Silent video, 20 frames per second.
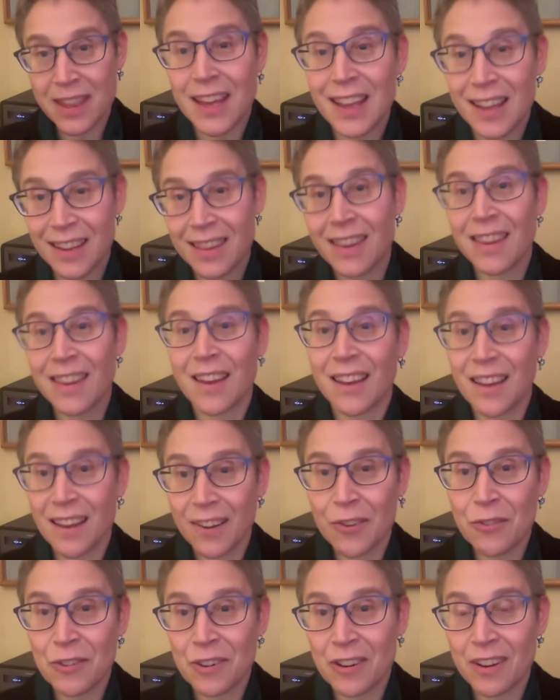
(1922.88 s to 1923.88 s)
within
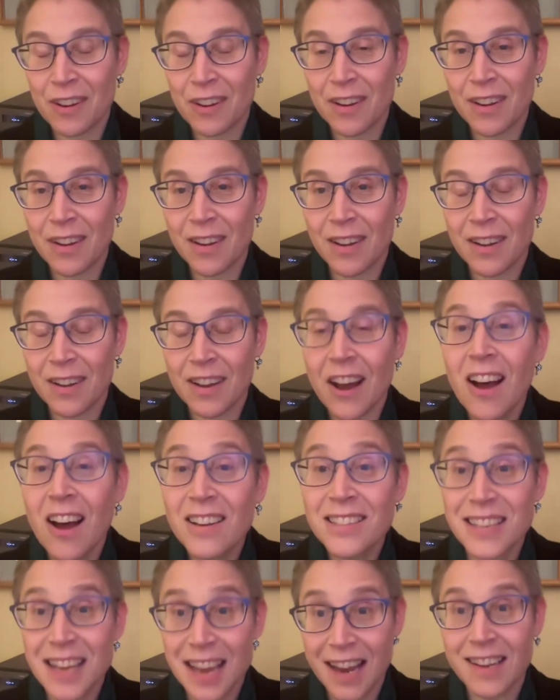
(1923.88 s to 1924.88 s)
the
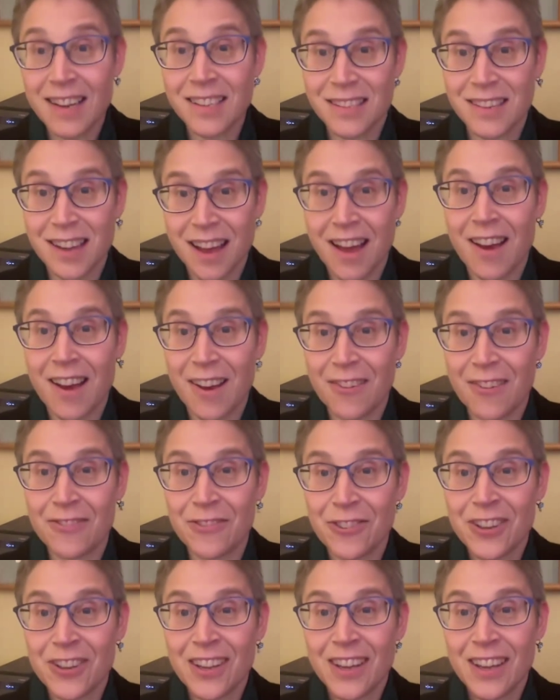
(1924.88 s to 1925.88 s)
context
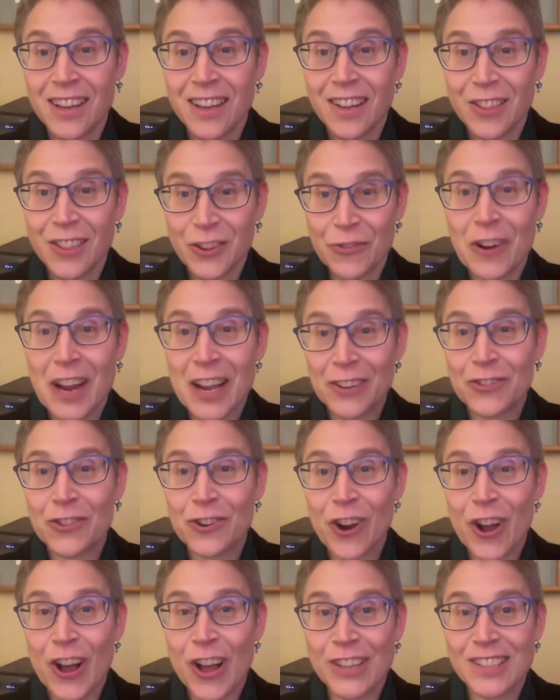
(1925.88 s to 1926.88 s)
of the Red
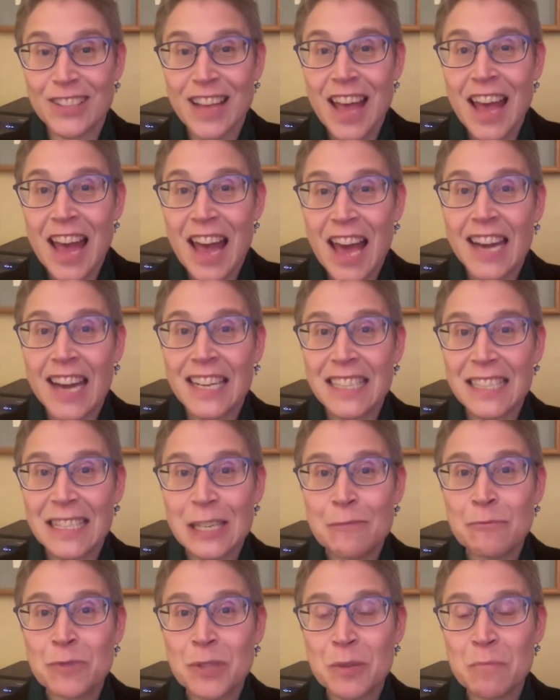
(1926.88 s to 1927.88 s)
Cross. And it
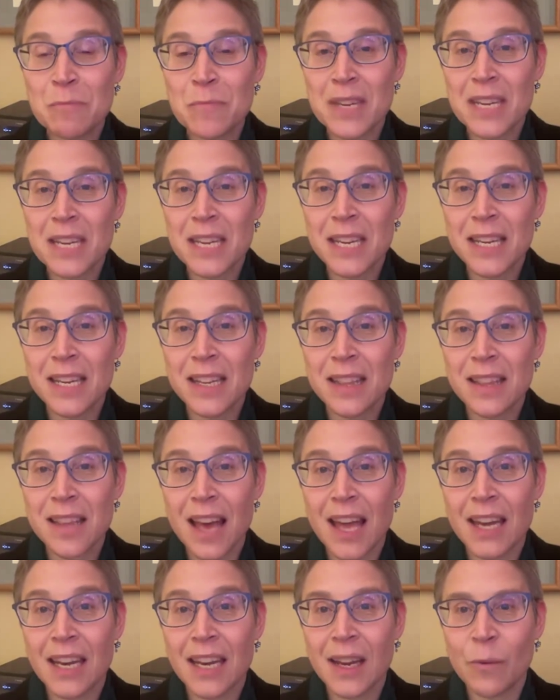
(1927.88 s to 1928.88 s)
seemed to me
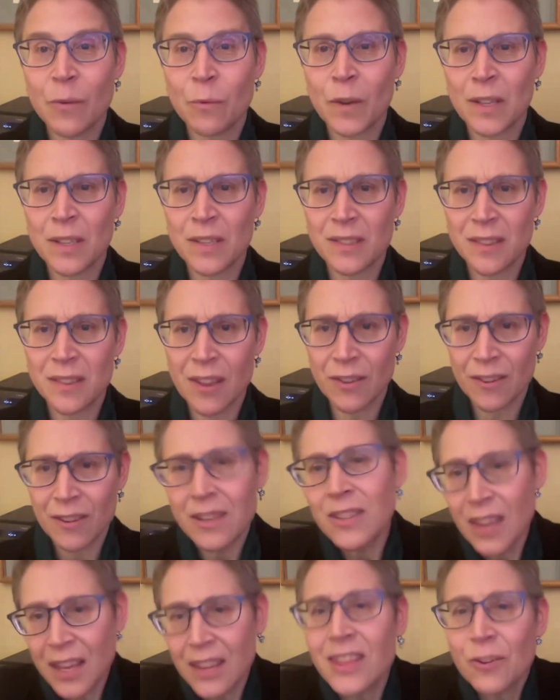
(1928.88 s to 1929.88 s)
that
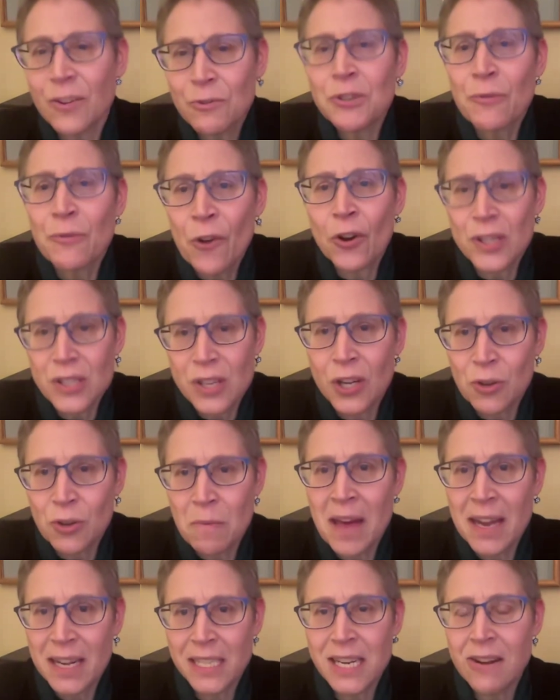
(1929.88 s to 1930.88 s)
that there was a focus on
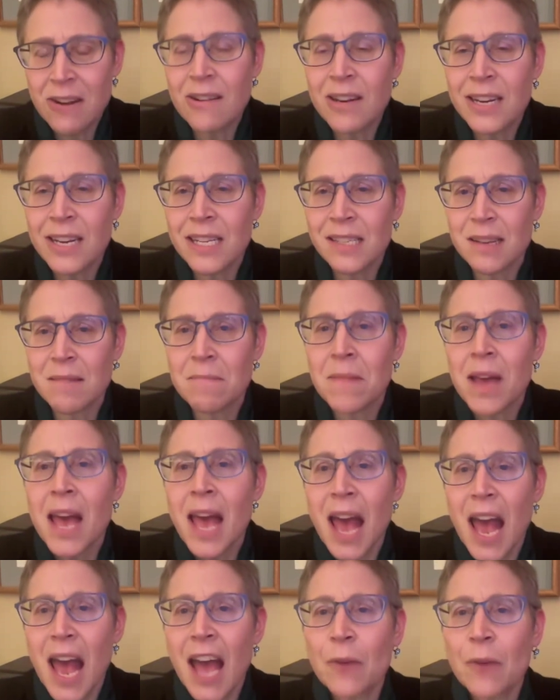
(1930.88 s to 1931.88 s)
humanitarianism,
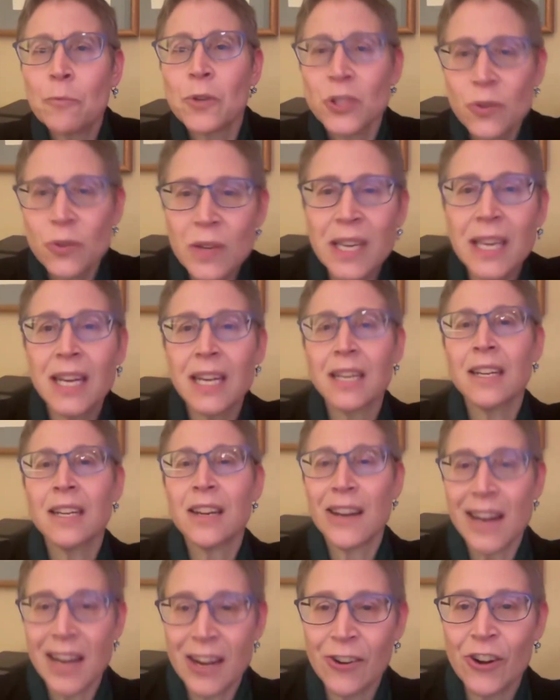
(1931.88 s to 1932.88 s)
and we're doing it in
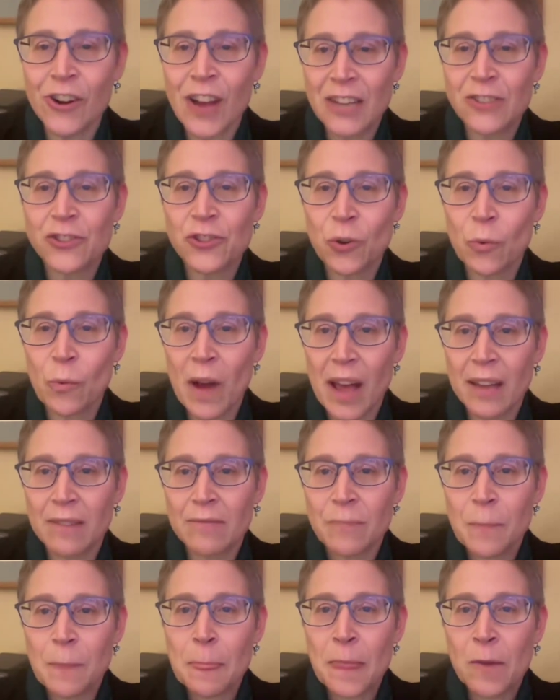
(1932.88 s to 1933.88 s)
an international
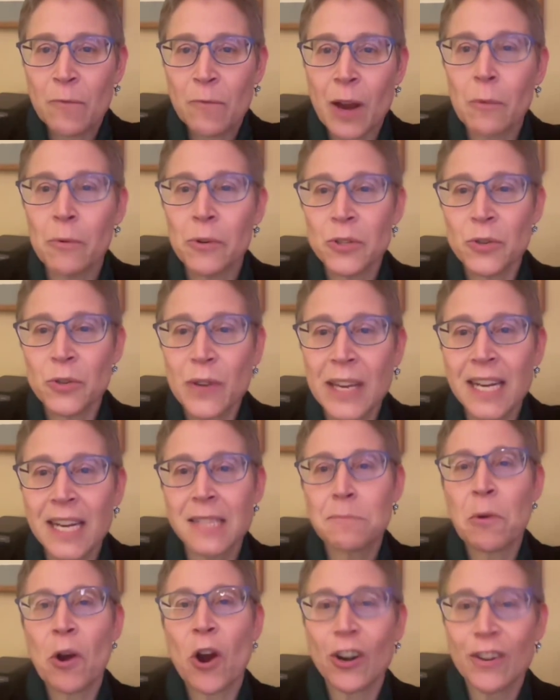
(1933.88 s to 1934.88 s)
way, right? We're doing
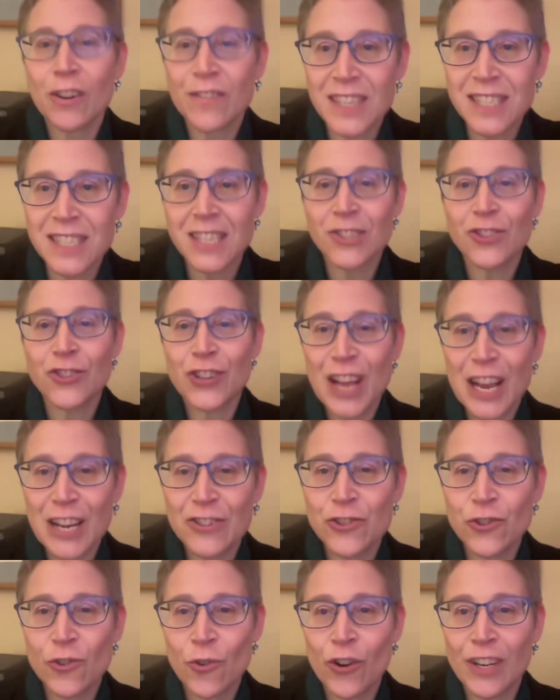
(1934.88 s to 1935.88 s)
it as part of this
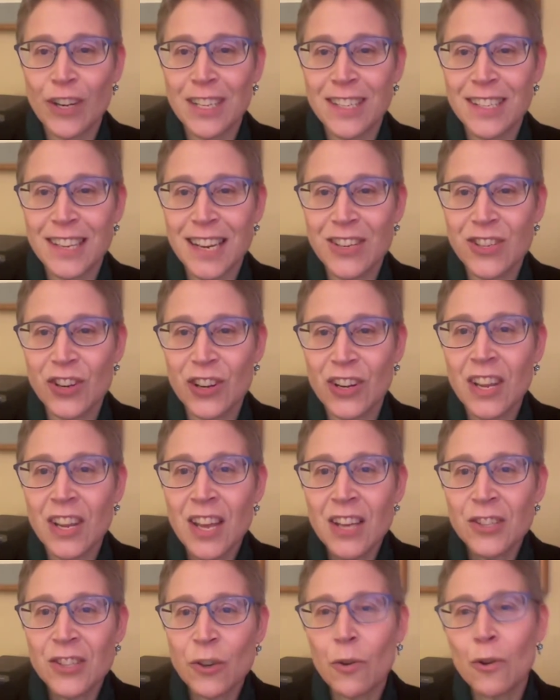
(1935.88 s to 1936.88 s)
international organization.
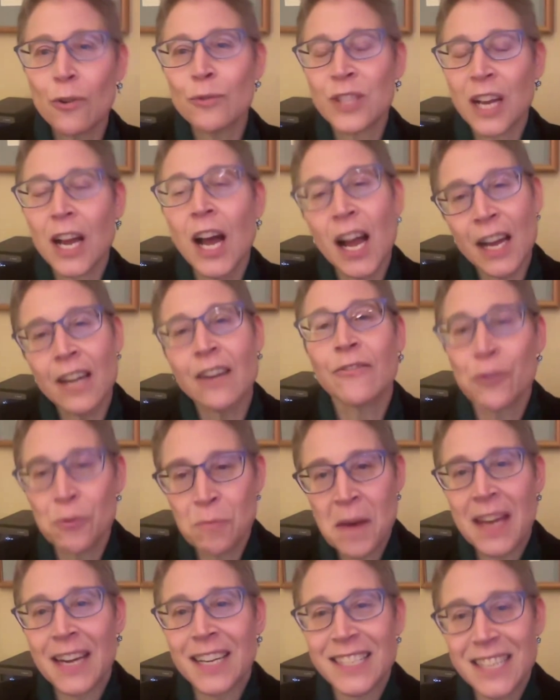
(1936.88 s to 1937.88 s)
So it was a kind of
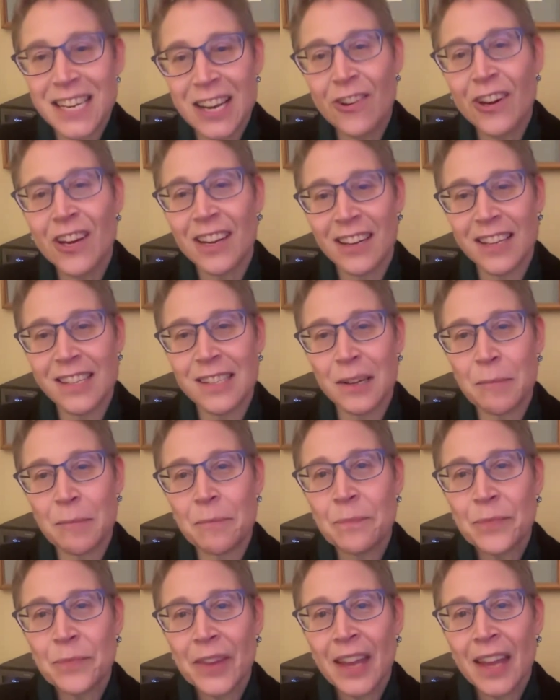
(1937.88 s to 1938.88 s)

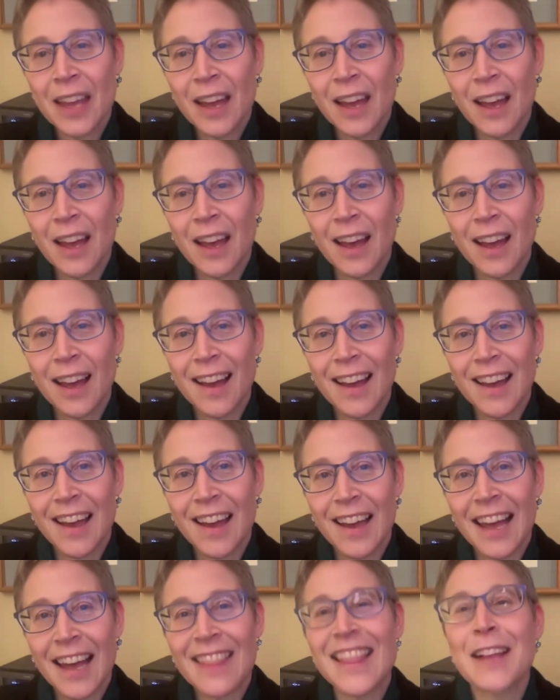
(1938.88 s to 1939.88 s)
humanitarianism.
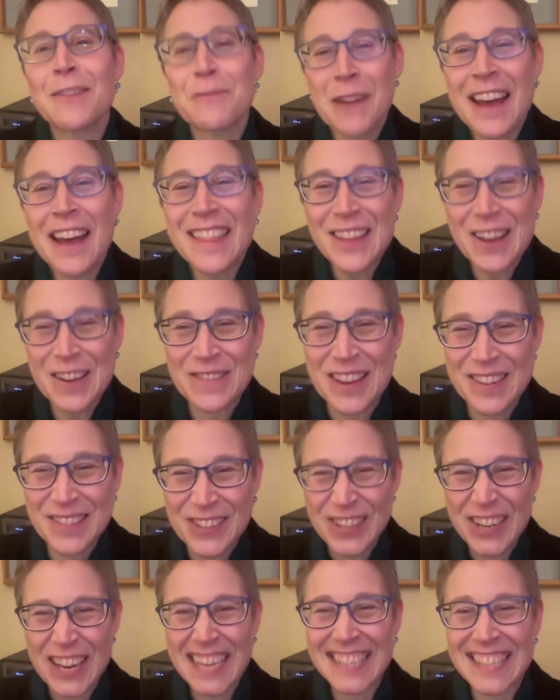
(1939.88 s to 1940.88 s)
And that's why I thought
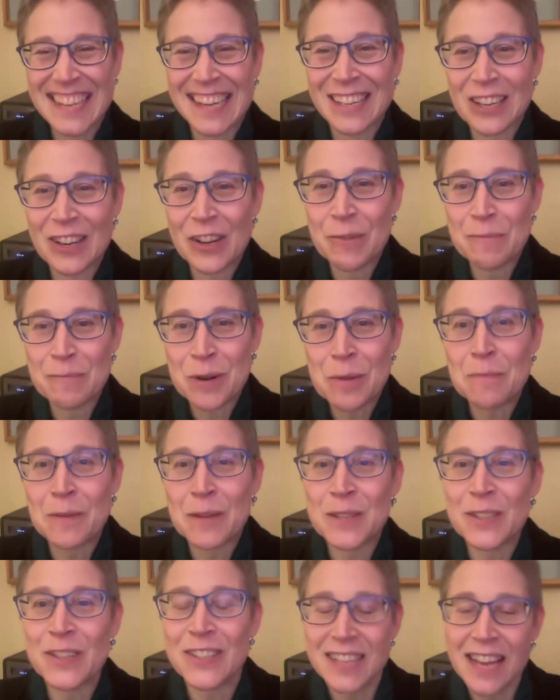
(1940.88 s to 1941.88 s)
maybe you had done it on
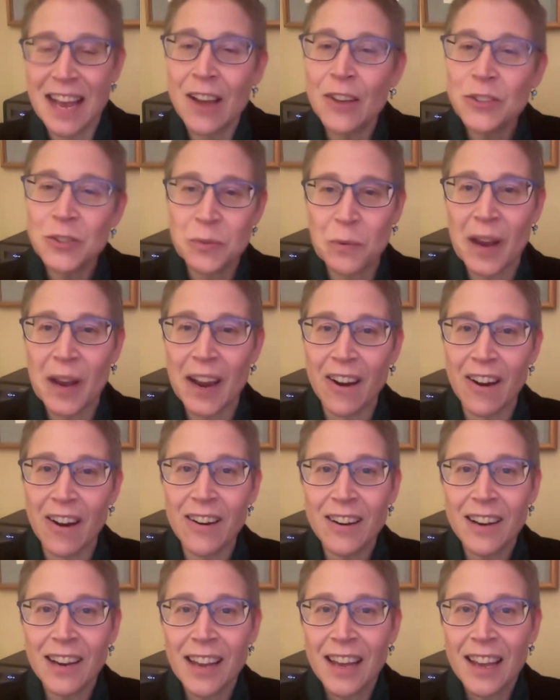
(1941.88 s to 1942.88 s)
purpose, because
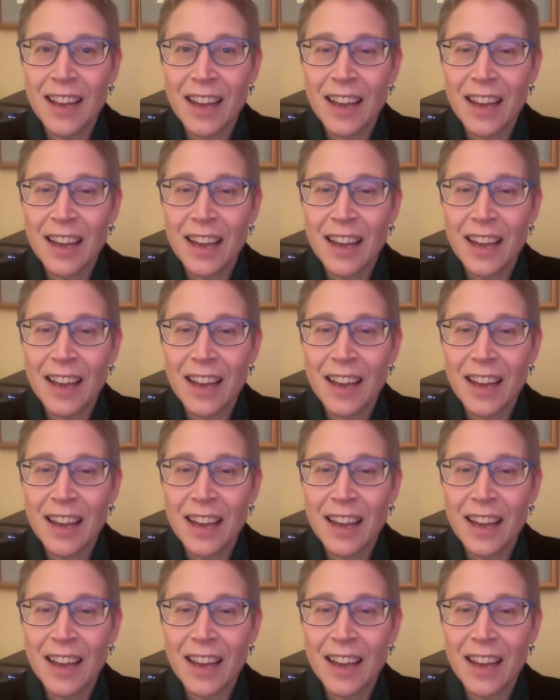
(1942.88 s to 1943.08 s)
elsewhere,